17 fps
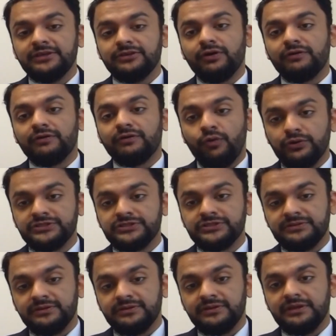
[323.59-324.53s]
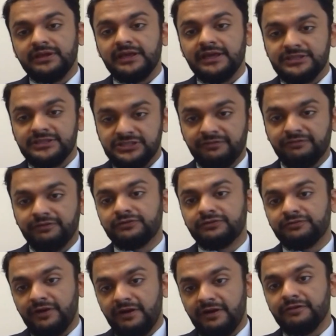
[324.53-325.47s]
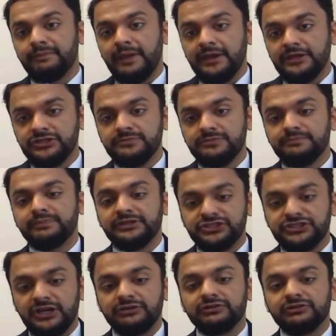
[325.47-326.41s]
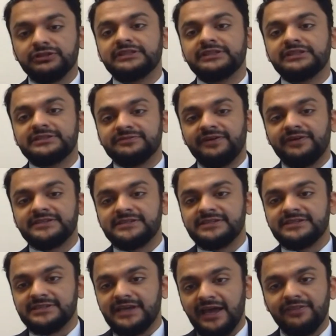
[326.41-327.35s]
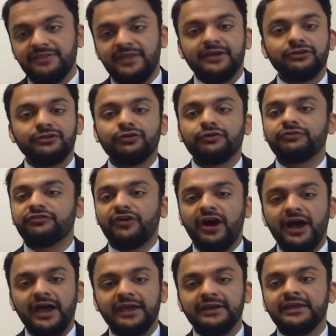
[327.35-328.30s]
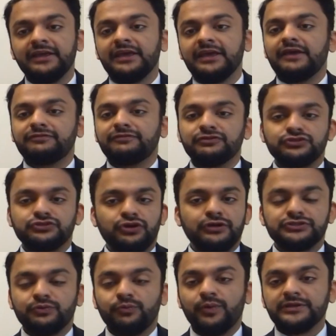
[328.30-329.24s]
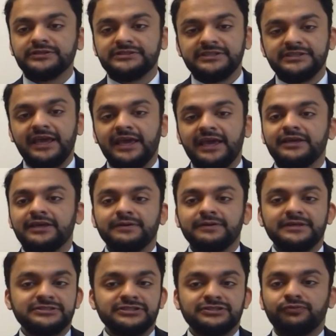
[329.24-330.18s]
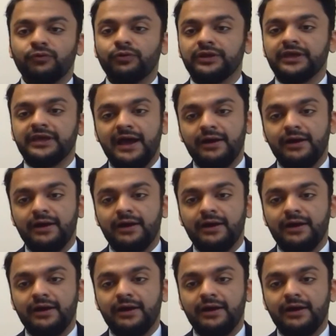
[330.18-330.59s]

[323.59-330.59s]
of course, it's different for every patient, but generally the device is designed that you're fine if you charge it once a day because it's 48